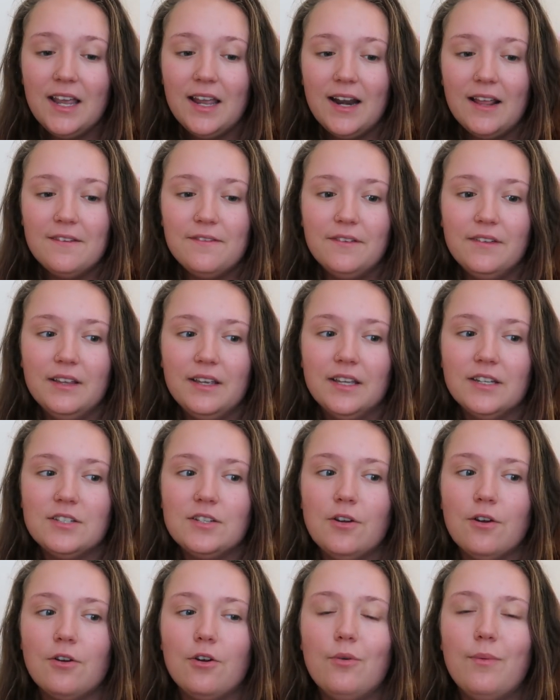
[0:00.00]
And I feel like it
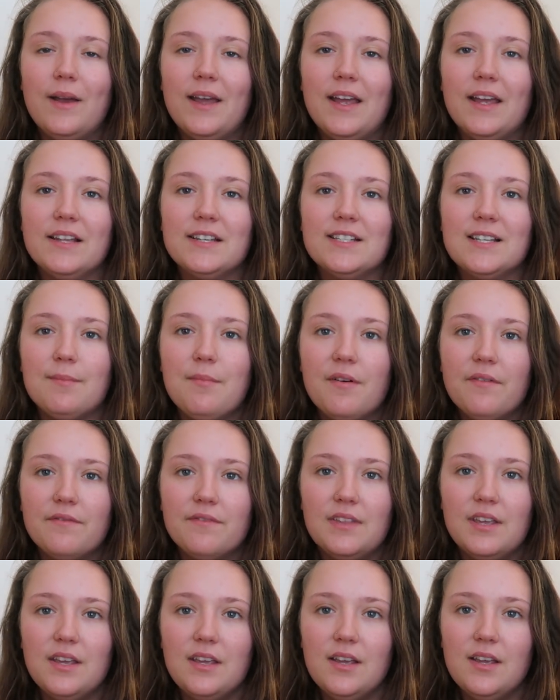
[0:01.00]
took away some
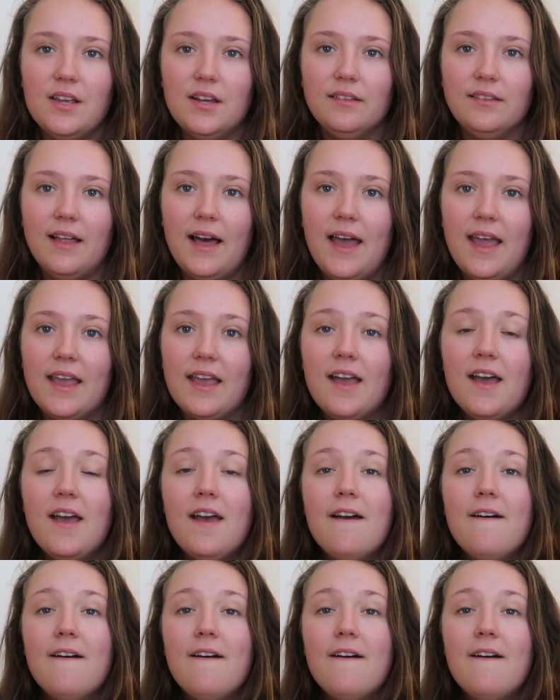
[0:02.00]
of the like